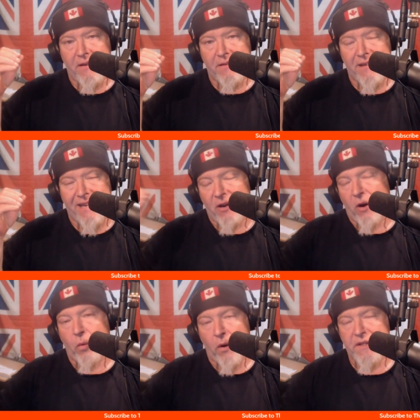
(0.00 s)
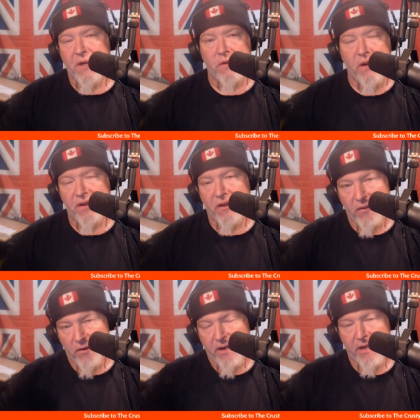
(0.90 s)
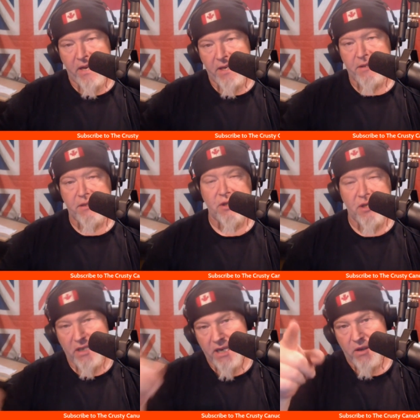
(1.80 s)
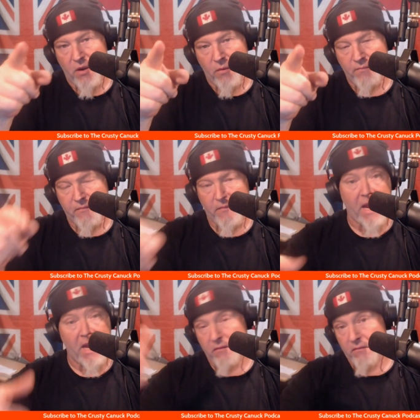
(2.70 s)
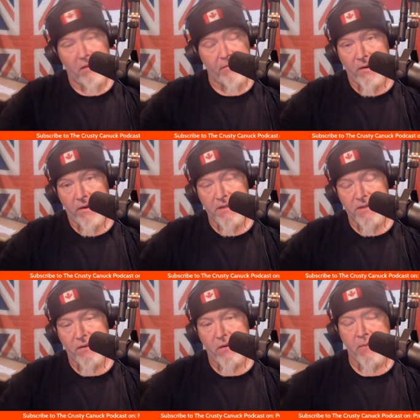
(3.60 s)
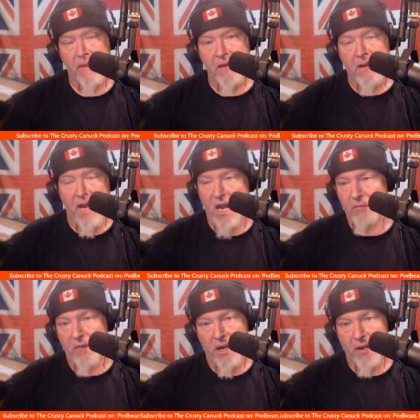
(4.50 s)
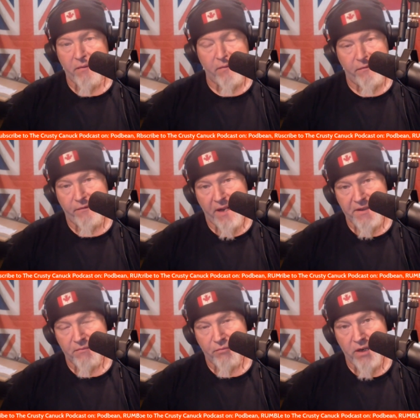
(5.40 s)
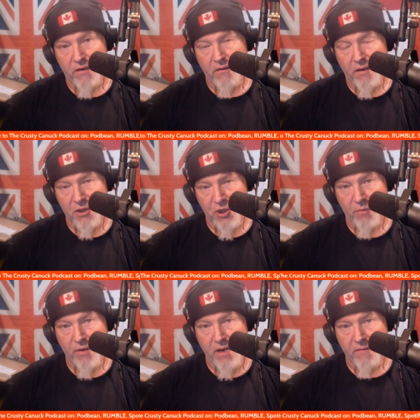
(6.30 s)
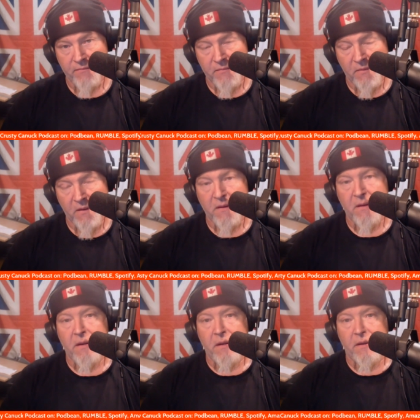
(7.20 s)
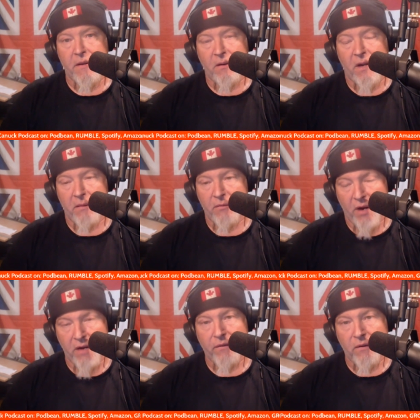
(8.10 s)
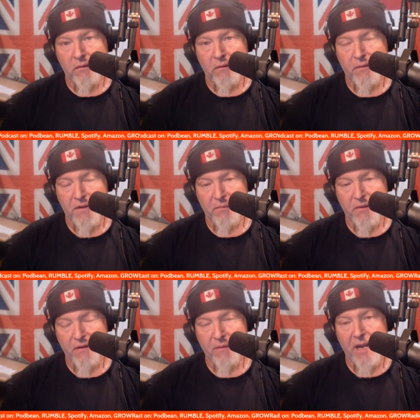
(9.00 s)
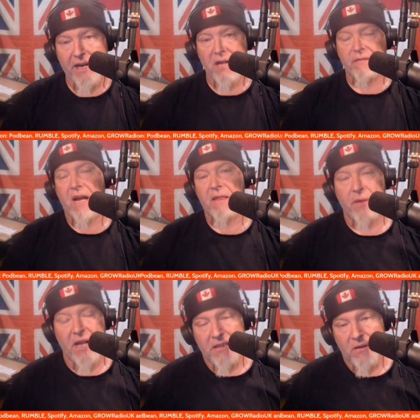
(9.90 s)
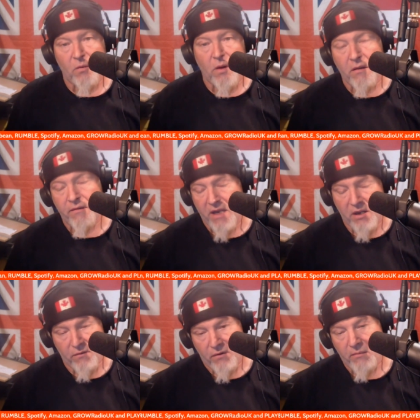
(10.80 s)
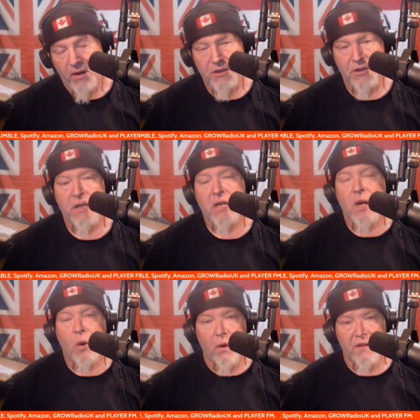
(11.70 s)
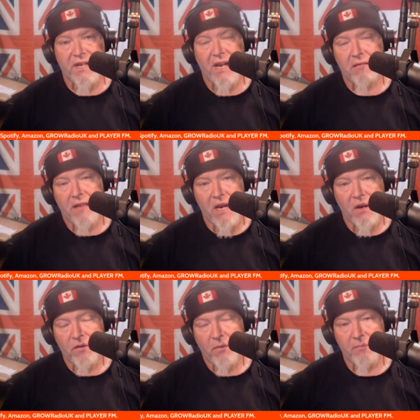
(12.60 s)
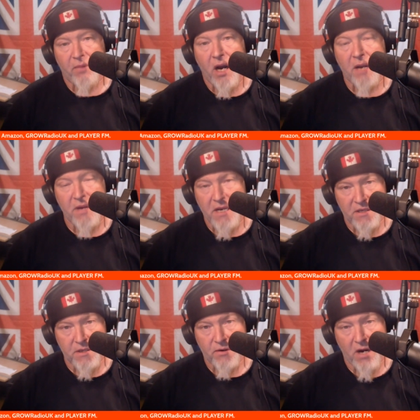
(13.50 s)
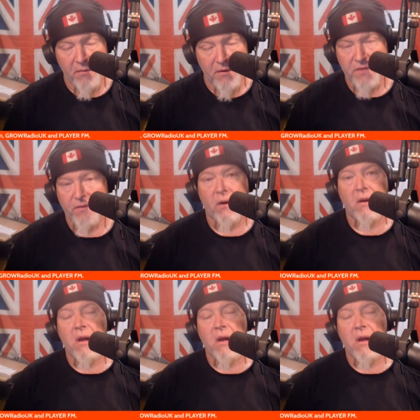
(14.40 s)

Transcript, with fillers: to get our words out there to other Canadians just like you and Americans too, and my fans in Britain and Germany. You know, I am grateful for some of the feedback I have had the past little while. Thank you very much. Once again, thank you to my Podbean subscribers for